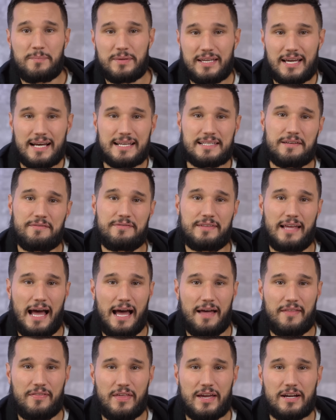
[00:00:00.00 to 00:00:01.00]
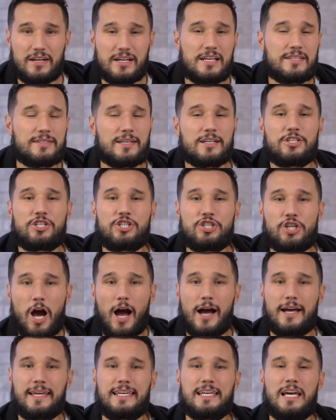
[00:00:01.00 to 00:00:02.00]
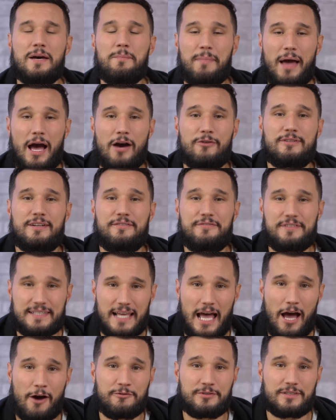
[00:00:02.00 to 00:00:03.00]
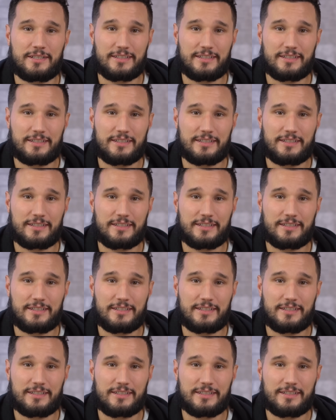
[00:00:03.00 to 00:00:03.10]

Because of that, there is a shocking amount of sound